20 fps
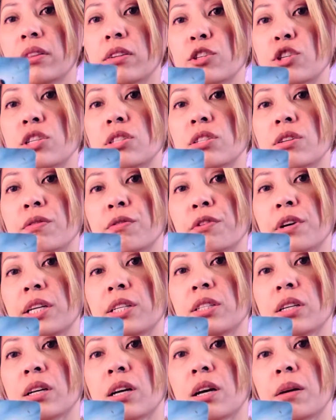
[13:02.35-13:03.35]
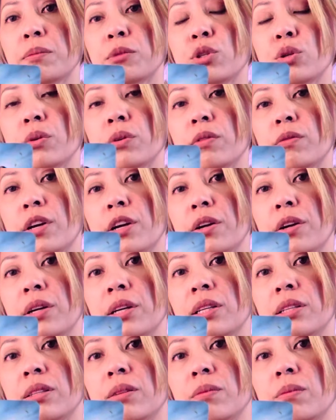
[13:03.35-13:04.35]
They're just afraid to come to a
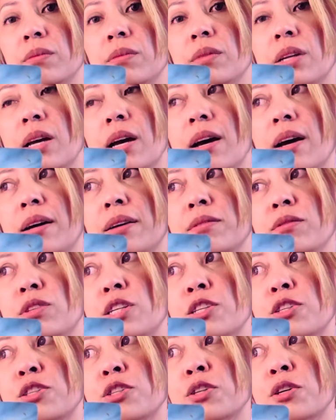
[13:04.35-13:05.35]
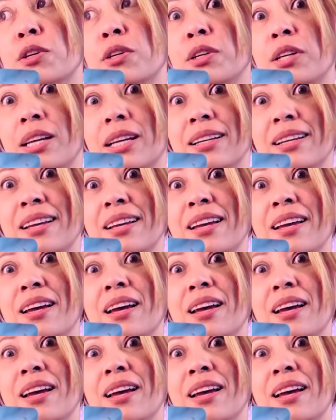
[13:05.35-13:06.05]
very uh, discerning,